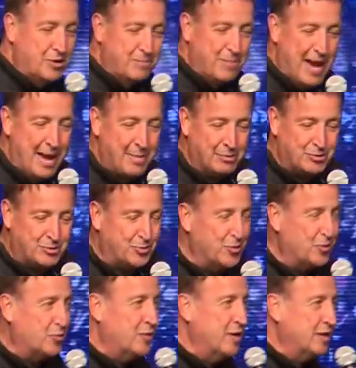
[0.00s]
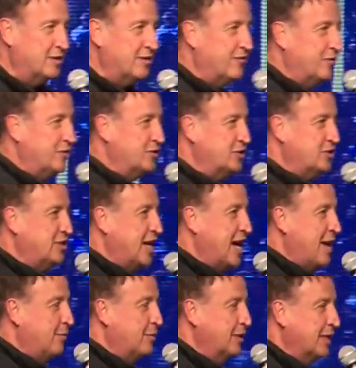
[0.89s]
Bibles real quick to First
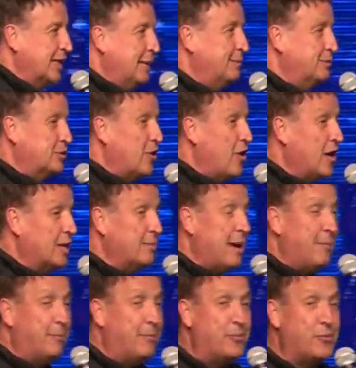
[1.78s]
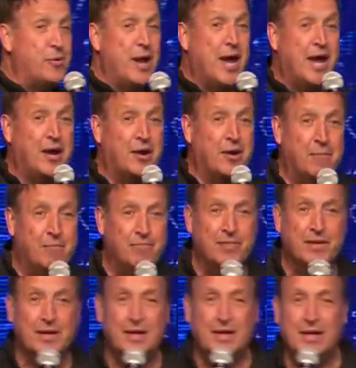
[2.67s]
John. We're going to keep talking about prayer.
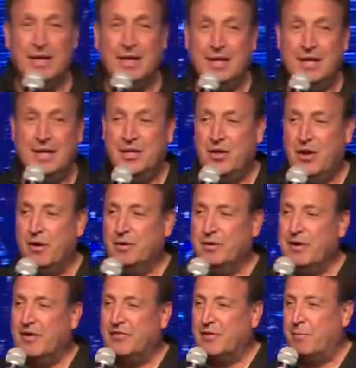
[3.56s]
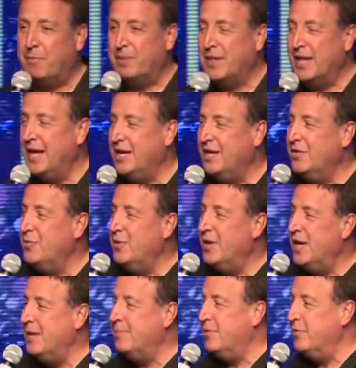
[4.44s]
You know, we have to play to
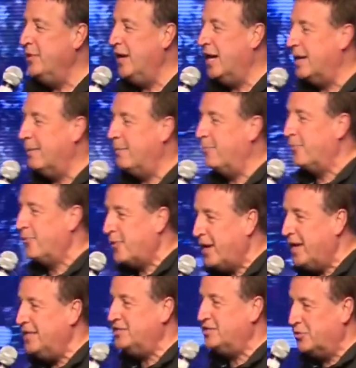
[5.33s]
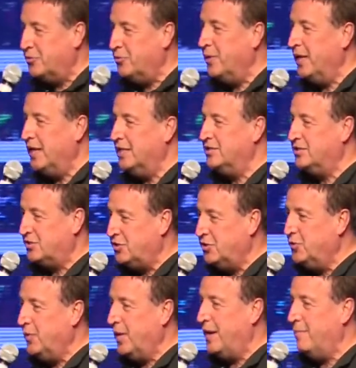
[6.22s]
win, but we got to pray to win
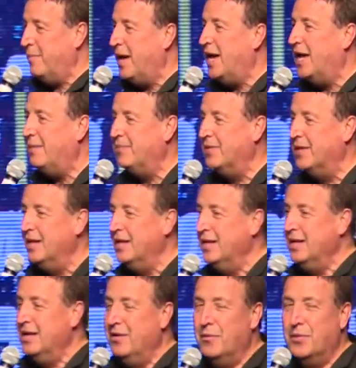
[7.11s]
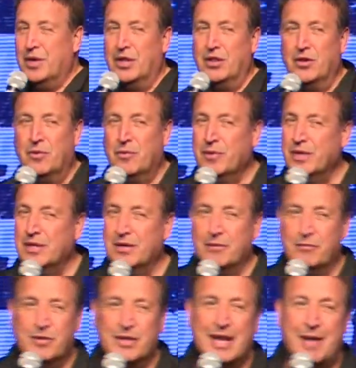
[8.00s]
too. Amen. We're going to learn, we're going
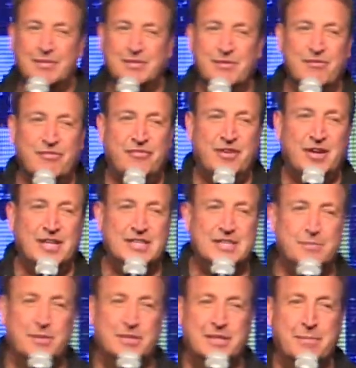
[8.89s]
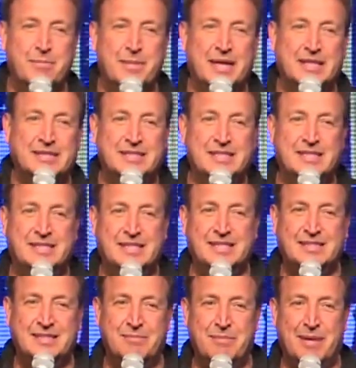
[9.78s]
to, we're going to have some fun, but the message
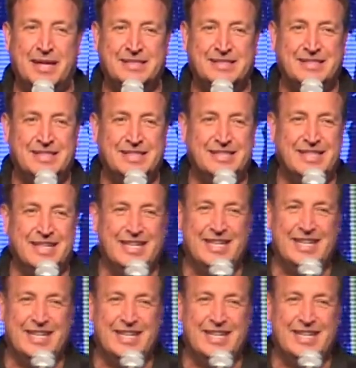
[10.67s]
is the message.